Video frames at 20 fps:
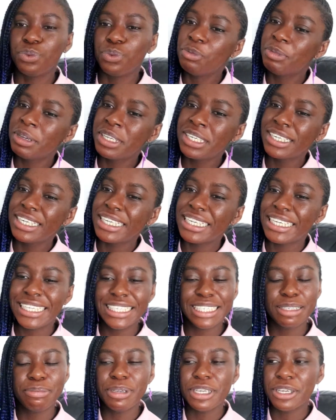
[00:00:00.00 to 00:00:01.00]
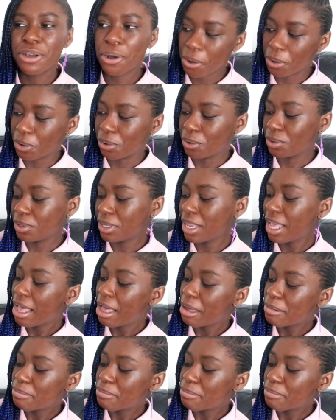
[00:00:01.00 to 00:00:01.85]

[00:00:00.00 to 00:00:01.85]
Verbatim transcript: Woman Eat Me Whole